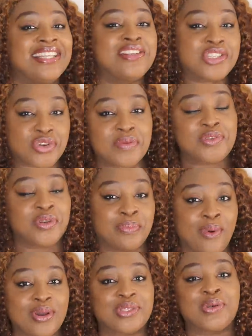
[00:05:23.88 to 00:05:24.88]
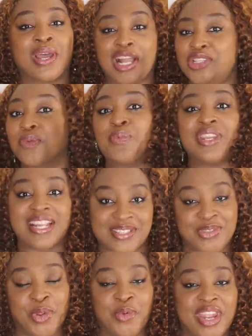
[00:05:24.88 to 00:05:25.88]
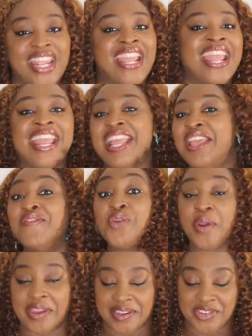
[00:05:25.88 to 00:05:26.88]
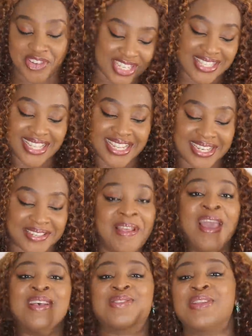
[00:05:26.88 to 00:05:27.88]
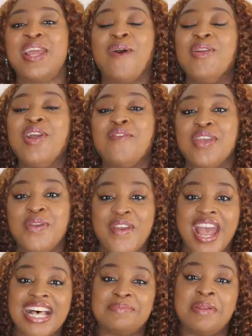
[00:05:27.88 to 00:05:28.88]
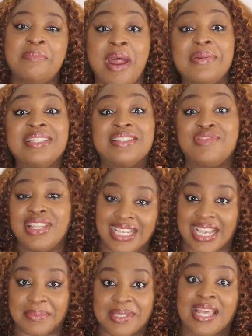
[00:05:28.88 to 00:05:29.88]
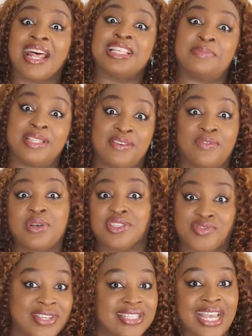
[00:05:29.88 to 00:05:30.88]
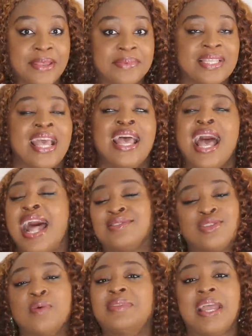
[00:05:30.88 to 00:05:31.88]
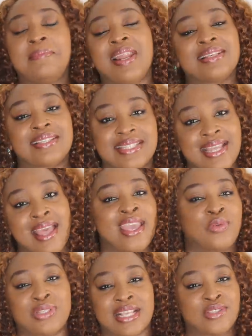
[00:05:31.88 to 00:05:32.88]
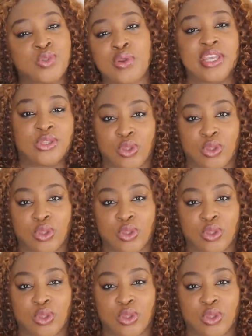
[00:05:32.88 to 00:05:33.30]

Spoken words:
the description box. So catch up with that story if you're interested. So the Ooni of Ife has been married 3 times and has been divorced 3 times. And sometime last year, it was as though he